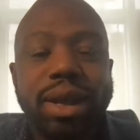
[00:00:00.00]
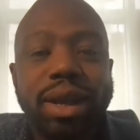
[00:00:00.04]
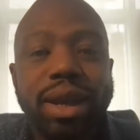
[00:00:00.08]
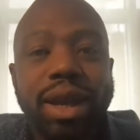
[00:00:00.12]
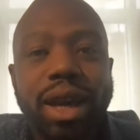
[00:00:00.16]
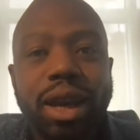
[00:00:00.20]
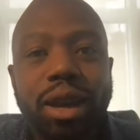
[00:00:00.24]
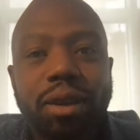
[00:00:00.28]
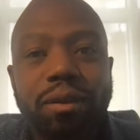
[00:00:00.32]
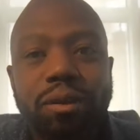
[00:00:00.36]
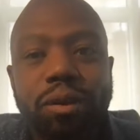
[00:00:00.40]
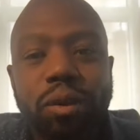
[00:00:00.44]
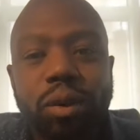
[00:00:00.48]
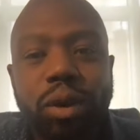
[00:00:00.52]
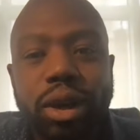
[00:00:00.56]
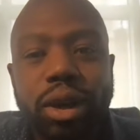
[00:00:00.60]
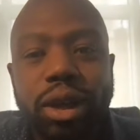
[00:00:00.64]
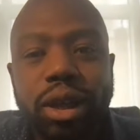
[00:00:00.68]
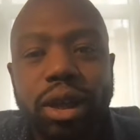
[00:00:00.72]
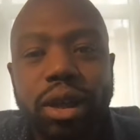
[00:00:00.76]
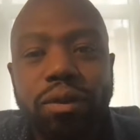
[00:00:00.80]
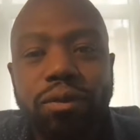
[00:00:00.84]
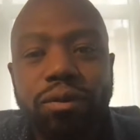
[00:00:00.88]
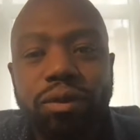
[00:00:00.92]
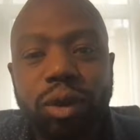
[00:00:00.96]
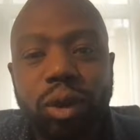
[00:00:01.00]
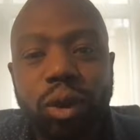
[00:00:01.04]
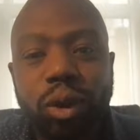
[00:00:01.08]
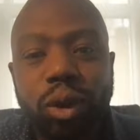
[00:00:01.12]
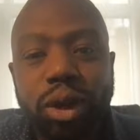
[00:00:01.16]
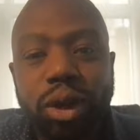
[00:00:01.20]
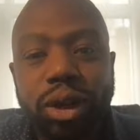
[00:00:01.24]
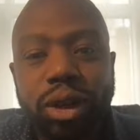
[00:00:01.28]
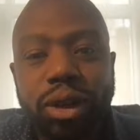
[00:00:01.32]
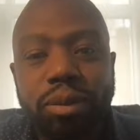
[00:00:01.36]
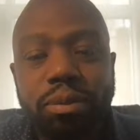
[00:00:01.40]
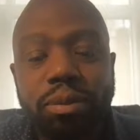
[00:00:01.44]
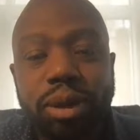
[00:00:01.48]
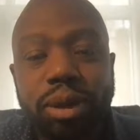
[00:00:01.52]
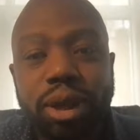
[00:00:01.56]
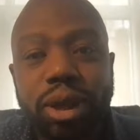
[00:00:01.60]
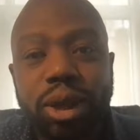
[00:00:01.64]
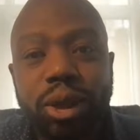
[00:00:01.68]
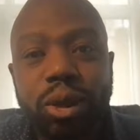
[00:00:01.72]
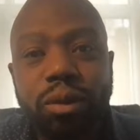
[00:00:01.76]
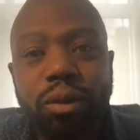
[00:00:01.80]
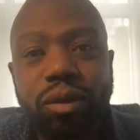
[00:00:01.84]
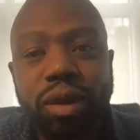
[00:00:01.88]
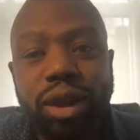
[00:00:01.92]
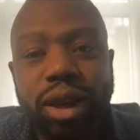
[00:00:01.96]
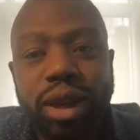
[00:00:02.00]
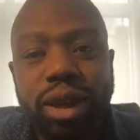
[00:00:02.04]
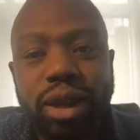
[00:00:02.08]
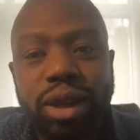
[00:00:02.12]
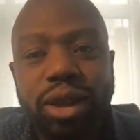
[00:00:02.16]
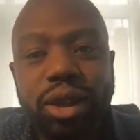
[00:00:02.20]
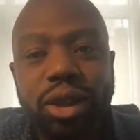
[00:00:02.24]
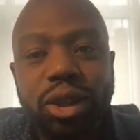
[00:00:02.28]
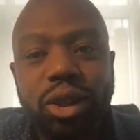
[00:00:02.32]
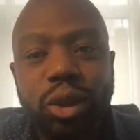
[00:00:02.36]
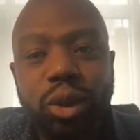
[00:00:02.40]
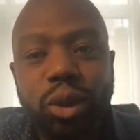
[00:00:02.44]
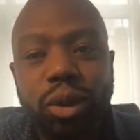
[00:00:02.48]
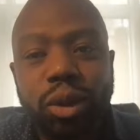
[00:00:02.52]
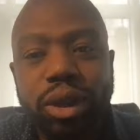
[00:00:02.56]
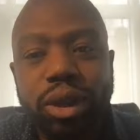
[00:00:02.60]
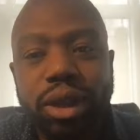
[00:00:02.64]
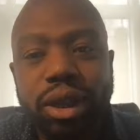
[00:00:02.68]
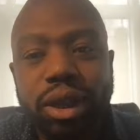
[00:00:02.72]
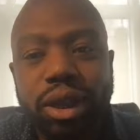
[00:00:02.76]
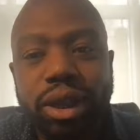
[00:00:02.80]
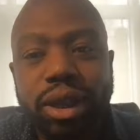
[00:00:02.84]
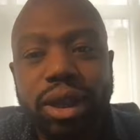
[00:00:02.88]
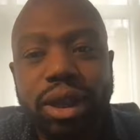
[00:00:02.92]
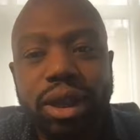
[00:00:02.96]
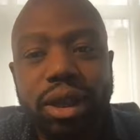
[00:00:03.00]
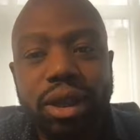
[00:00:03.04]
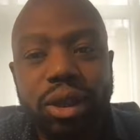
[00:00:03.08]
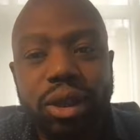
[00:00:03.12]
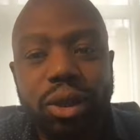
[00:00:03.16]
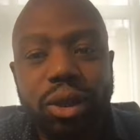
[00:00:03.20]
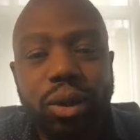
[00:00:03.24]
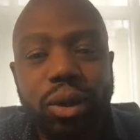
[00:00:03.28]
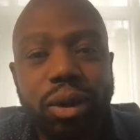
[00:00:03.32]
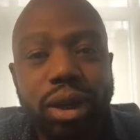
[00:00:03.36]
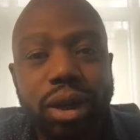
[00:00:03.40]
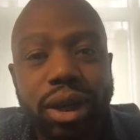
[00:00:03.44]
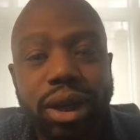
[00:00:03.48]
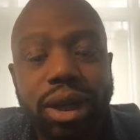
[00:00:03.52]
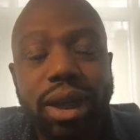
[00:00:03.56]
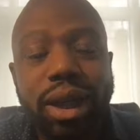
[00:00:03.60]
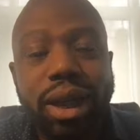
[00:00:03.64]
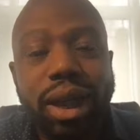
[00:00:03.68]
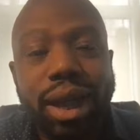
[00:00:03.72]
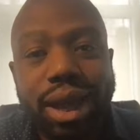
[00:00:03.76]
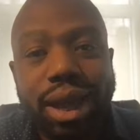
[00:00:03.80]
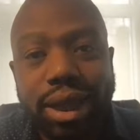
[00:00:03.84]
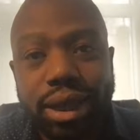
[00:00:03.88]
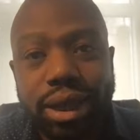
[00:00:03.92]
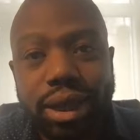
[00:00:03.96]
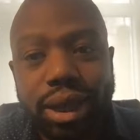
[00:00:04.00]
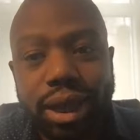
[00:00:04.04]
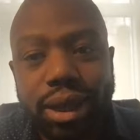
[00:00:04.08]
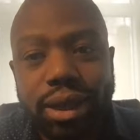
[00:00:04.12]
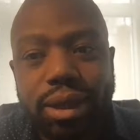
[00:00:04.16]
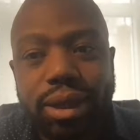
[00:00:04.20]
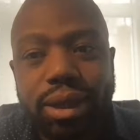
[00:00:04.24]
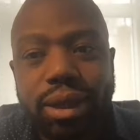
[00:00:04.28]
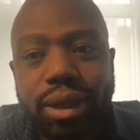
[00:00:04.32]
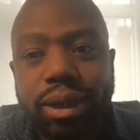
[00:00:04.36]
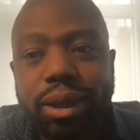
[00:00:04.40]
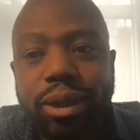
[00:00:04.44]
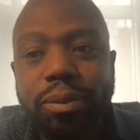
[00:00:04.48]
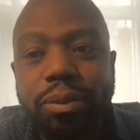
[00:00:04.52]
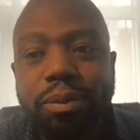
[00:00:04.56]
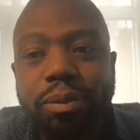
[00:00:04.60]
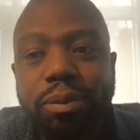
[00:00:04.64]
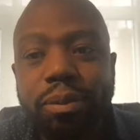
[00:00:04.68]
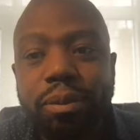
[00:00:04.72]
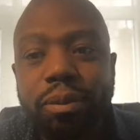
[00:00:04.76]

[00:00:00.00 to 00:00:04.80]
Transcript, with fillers: California, Florida, Pennsylvania, Georgia, Illinois, and Texas.